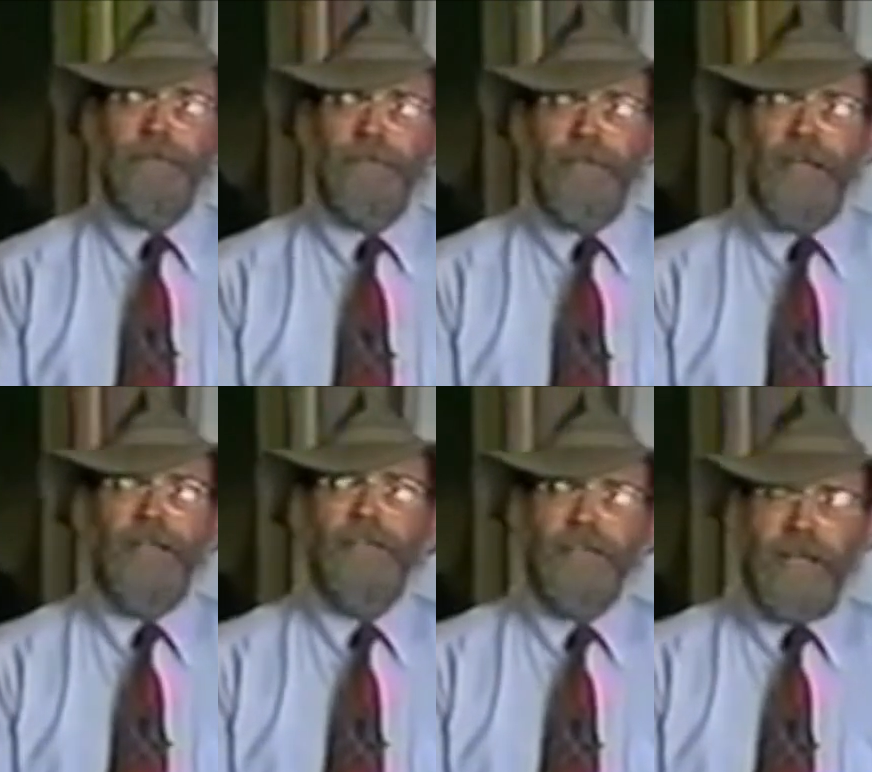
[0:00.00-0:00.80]
is
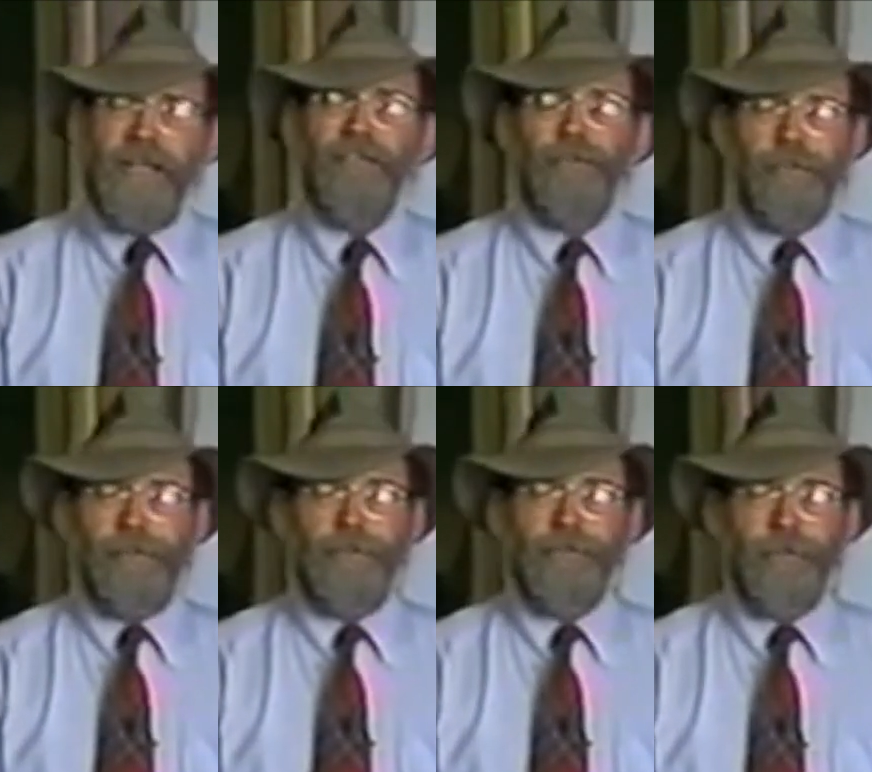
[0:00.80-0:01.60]
state and national
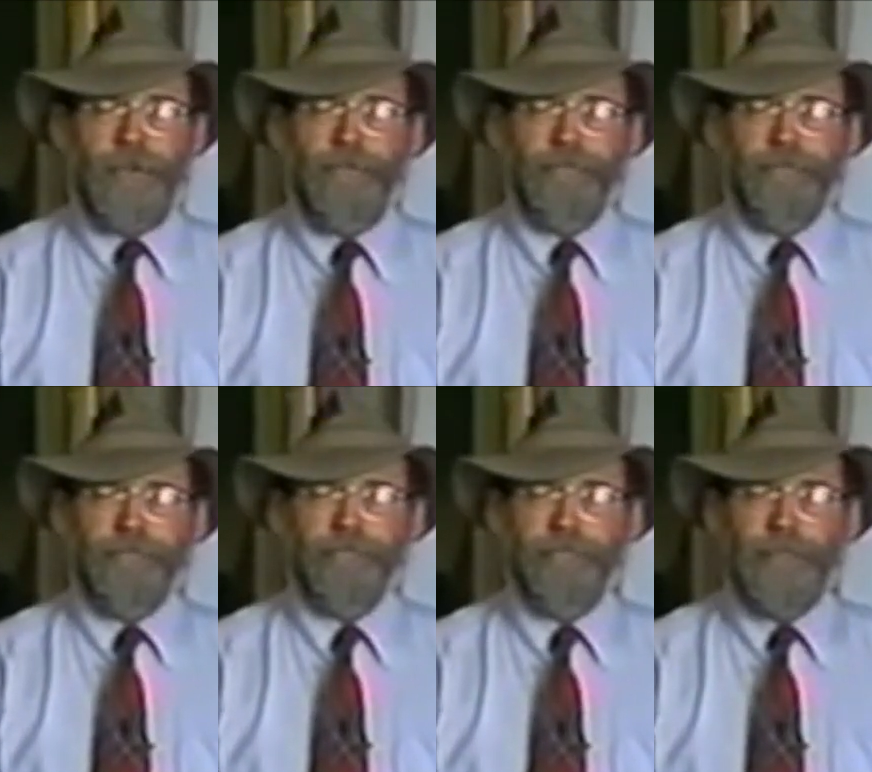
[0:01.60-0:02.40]
history.
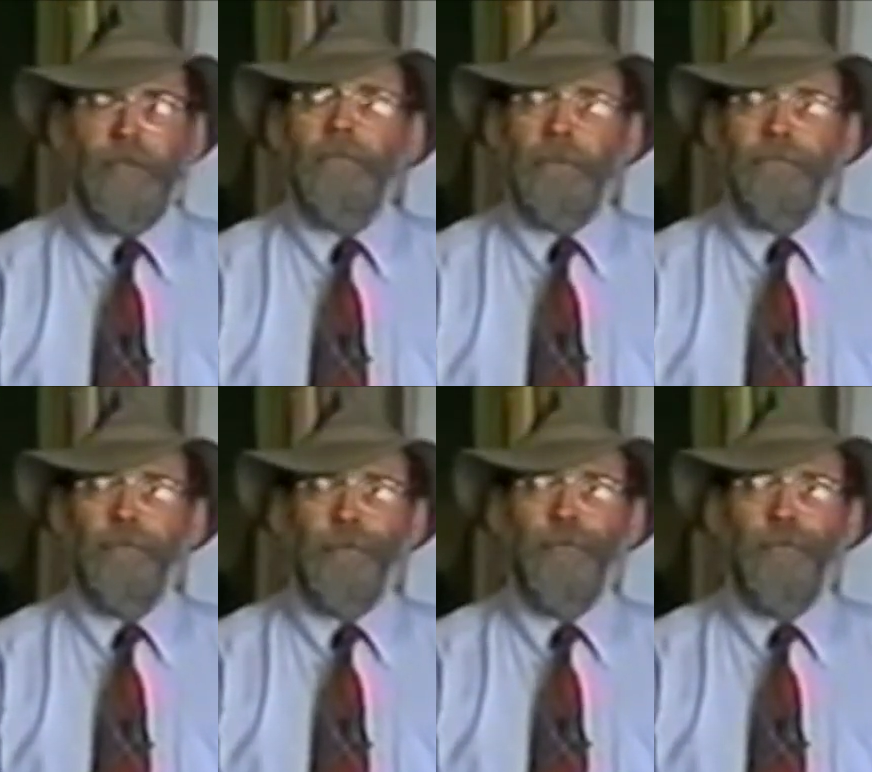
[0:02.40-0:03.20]
But
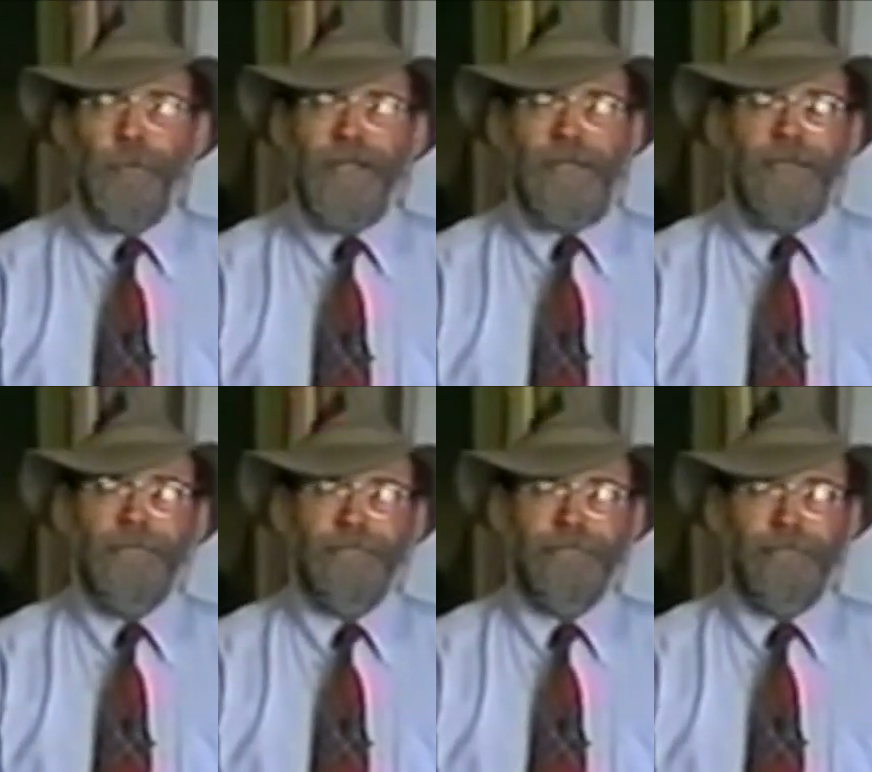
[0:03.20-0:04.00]
for Ruth Reddy,
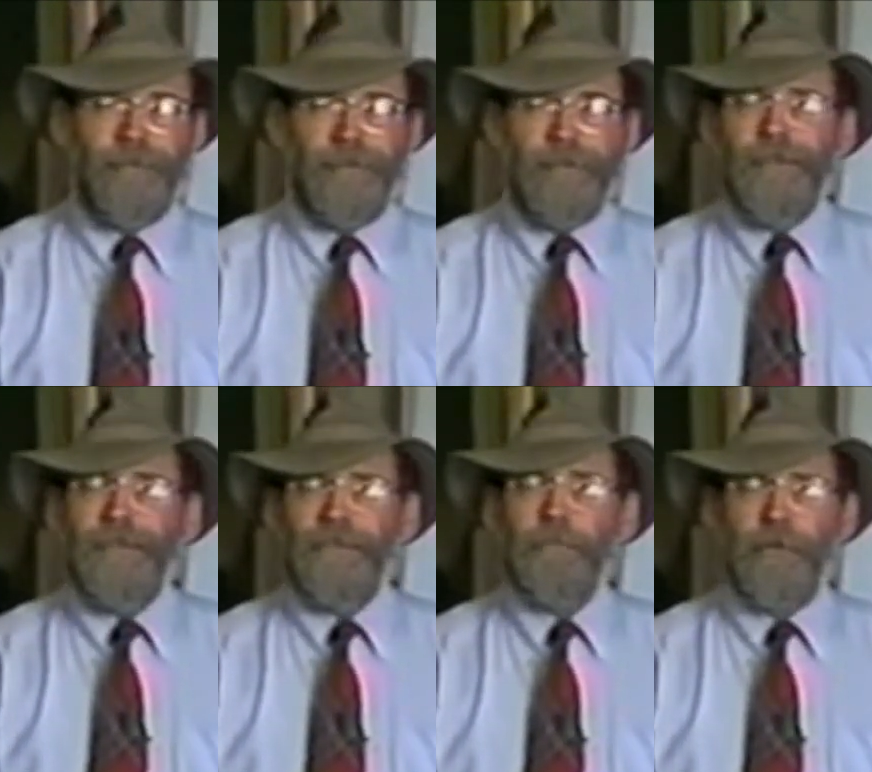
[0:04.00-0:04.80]

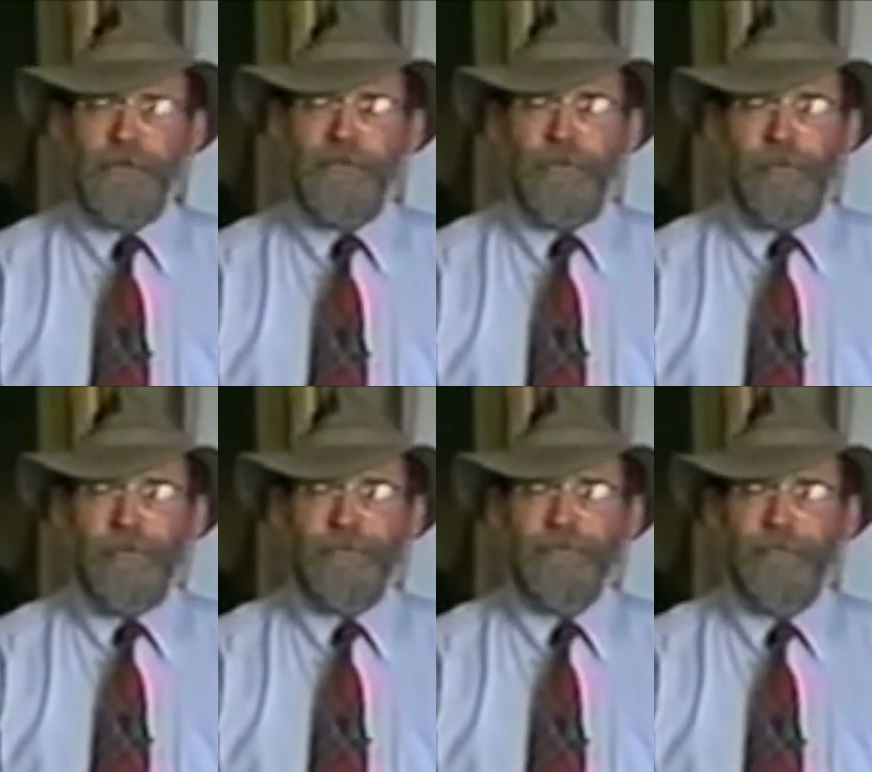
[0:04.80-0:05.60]
it's personal,
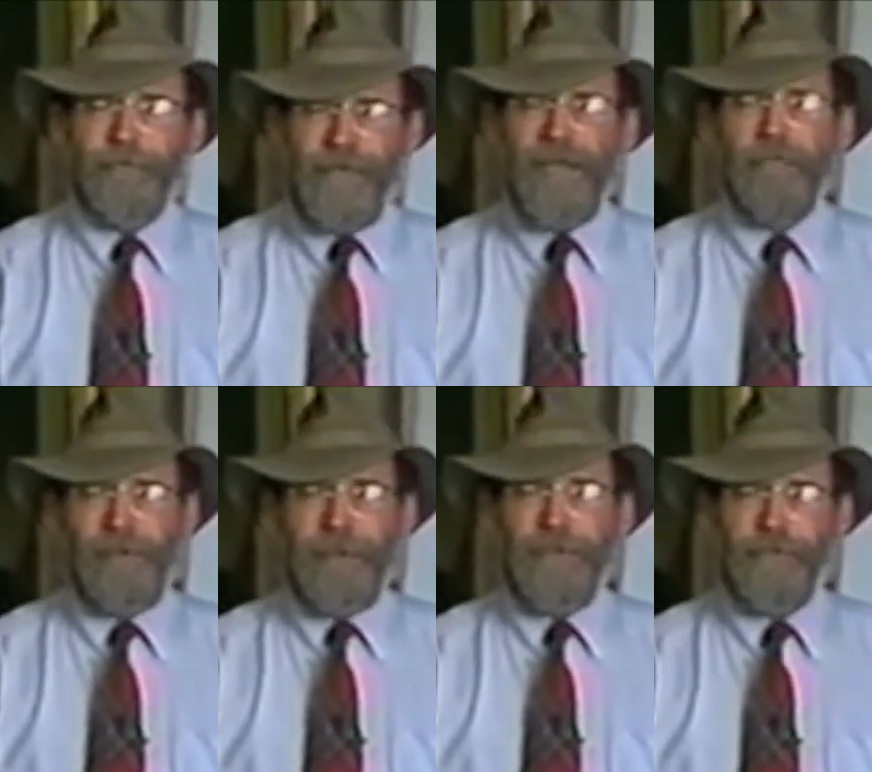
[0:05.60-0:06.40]

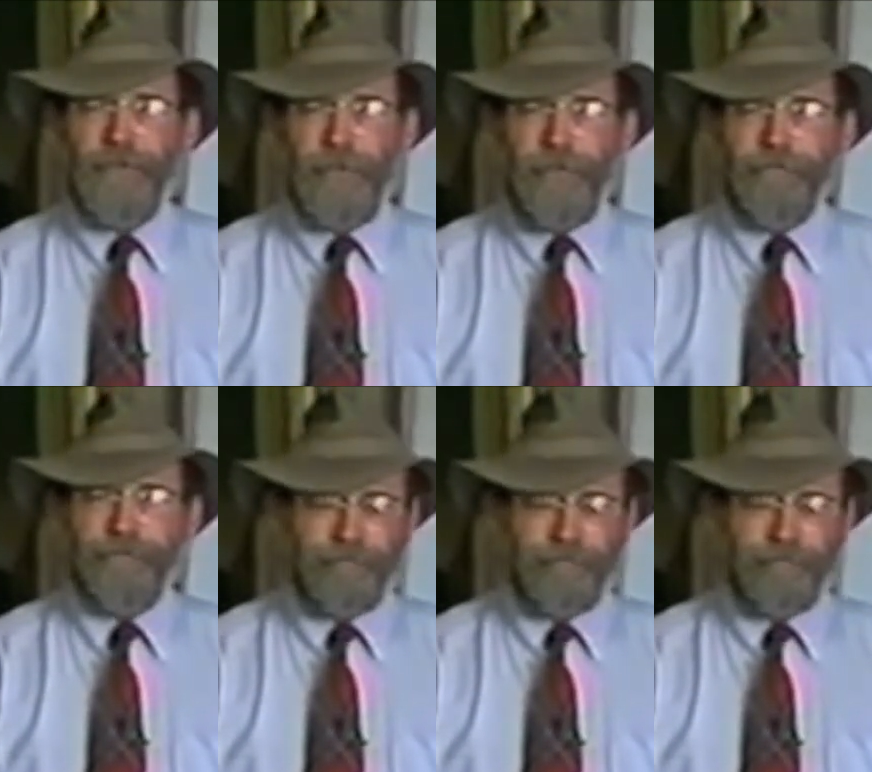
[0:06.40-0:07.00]
family history.